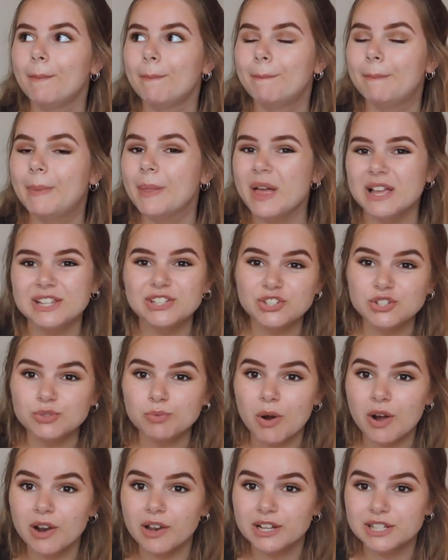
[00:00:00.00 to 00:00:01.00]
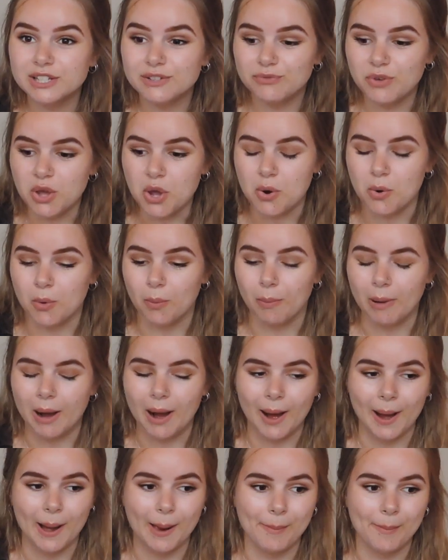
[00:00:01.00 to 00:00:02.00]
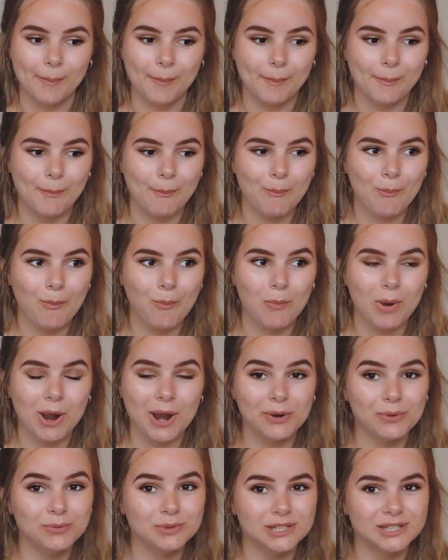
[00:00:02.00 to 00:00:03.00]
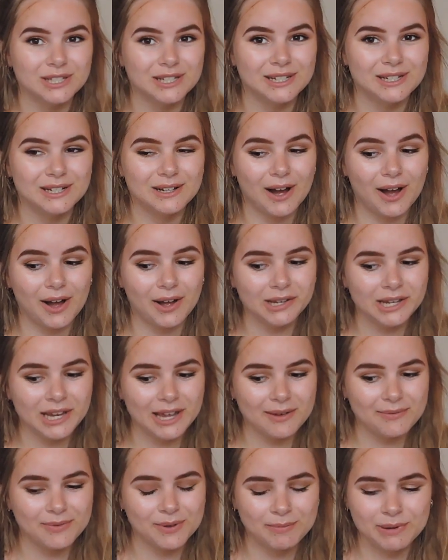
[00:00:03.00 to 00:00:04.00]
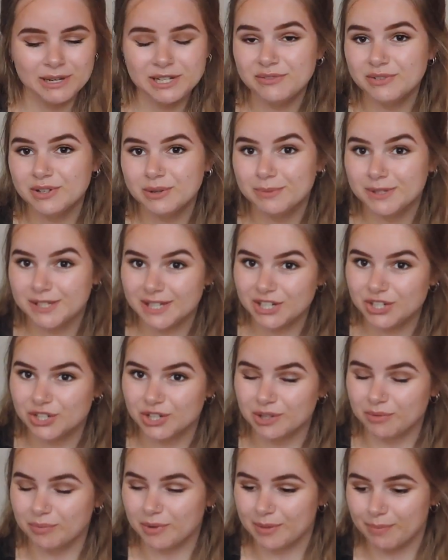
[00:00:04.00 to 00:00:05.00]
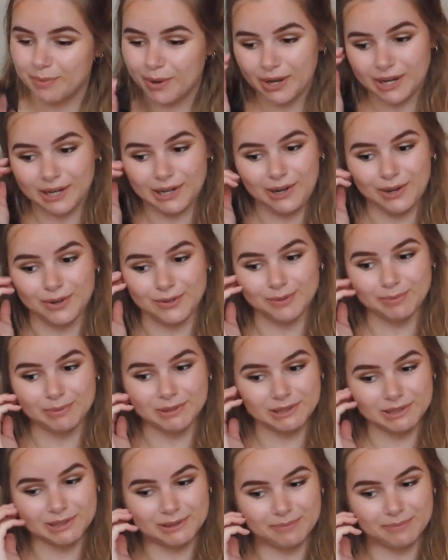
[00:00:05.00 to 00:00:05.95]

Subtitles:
but that's just what I like to film. And obviously I have a bit of an obsession with buying clothes, but